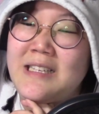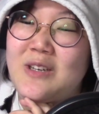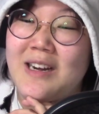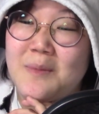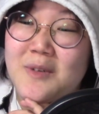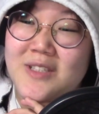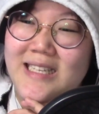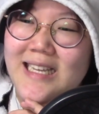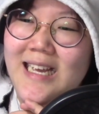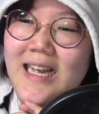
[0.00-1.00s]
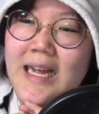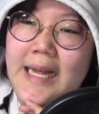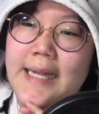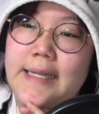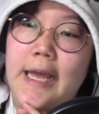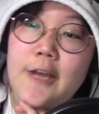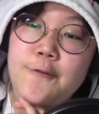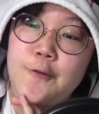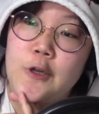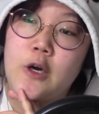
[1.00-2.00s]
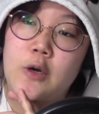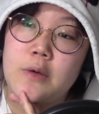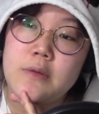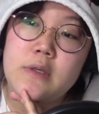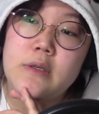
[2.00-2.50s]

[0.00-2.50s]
Dragon Ball Z, Death Note.